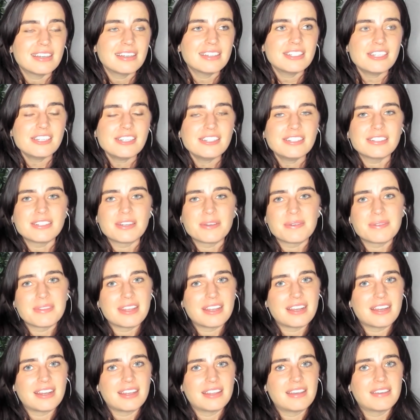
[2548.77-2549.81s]
just know
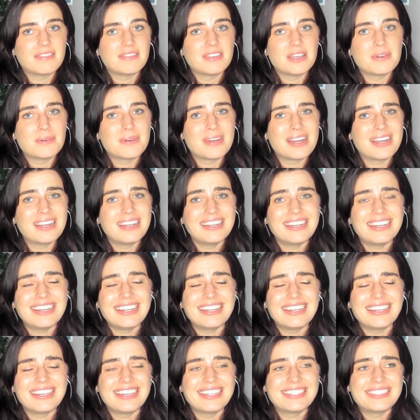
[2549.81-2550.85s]
that I love you, and
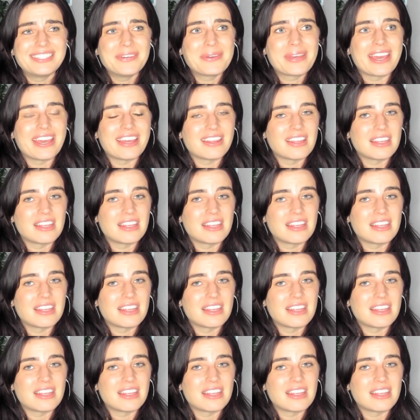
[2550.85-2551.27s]
it's okay